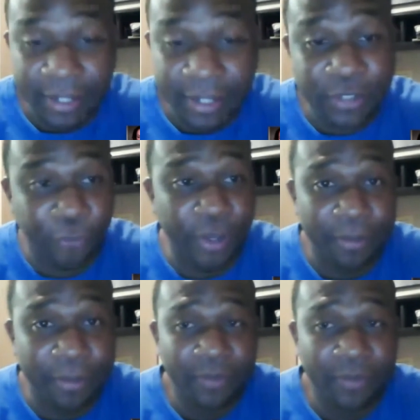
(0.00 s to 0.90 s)
it is
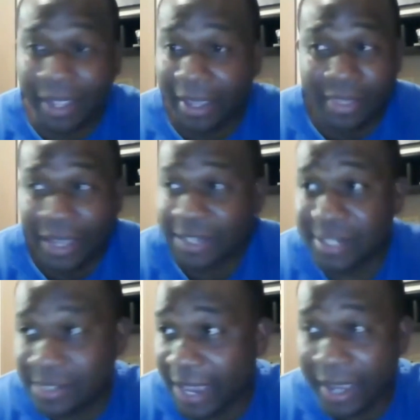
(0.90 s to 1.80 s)
freedom. That's
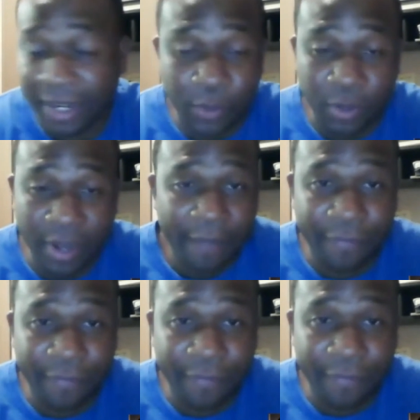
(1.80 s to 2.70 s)
exactly what I
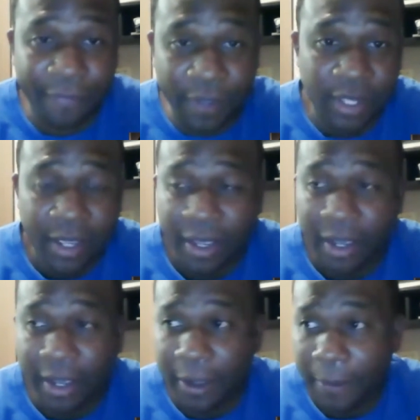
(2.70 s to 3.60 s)
felt.
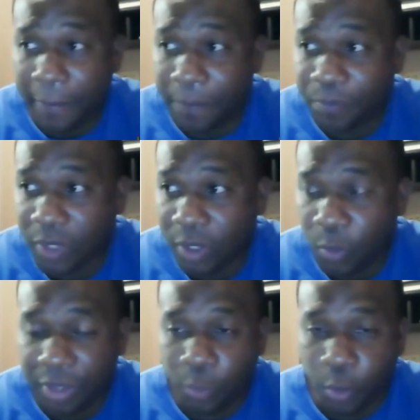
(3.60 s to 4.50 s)

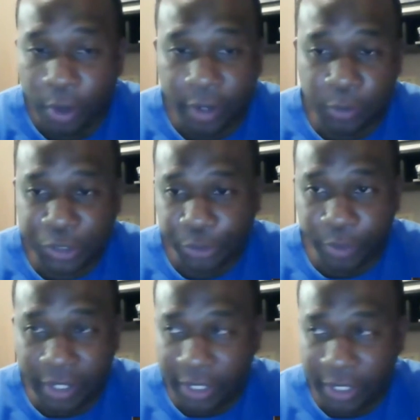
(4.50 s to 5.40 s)
With working with
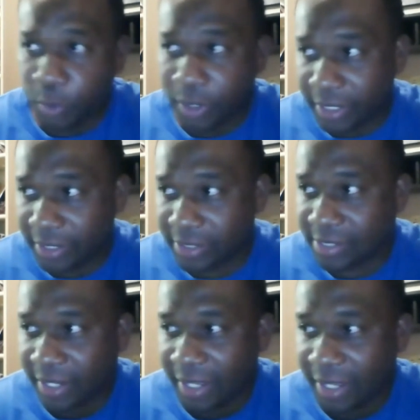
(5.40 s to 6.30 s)
Shireen, it was
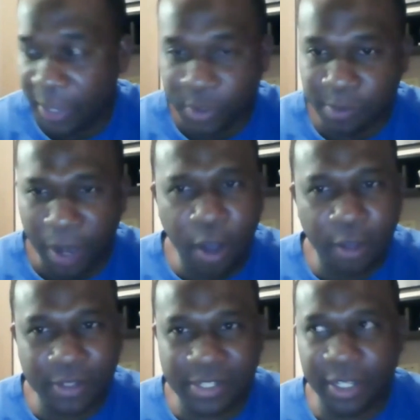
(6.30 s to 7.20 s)

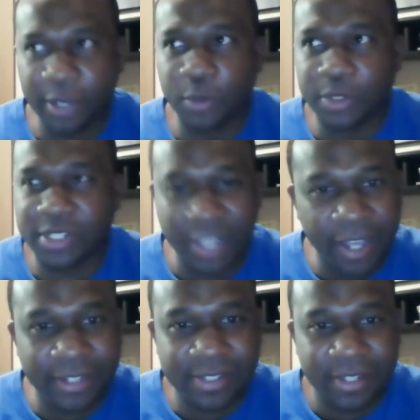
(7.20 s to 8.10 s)
ballsy, it was
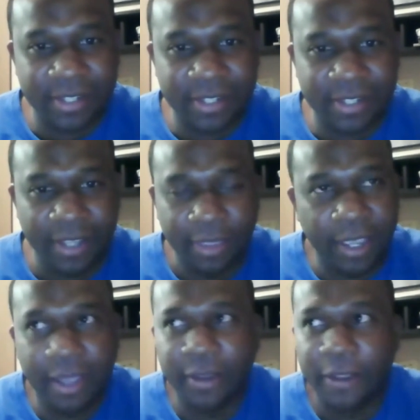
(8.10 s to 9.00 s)
guts, and
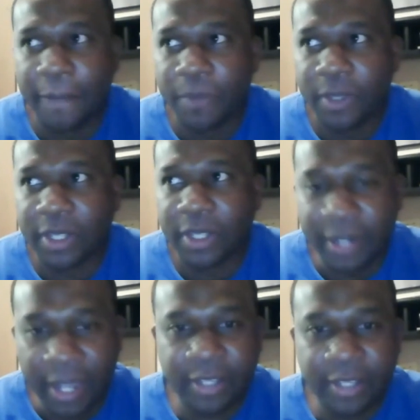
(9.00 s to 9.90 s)
then
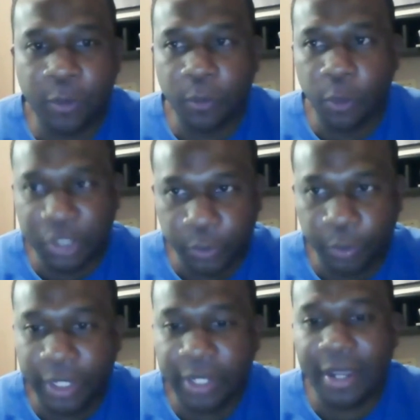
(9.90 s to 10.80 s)
connecting with
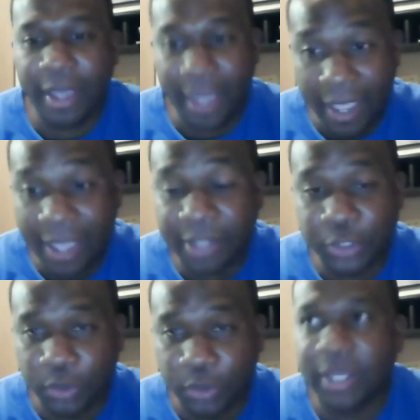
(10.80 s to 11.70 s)
Shireen and
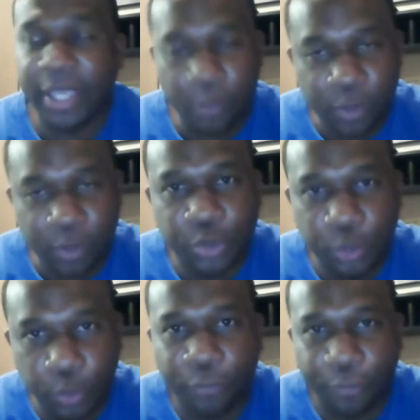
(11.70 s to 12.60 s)
Julie, it was
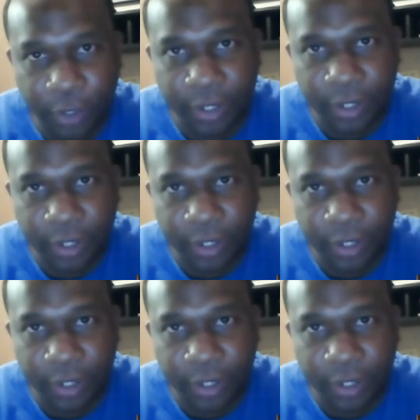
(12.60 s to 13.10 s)
true freedom.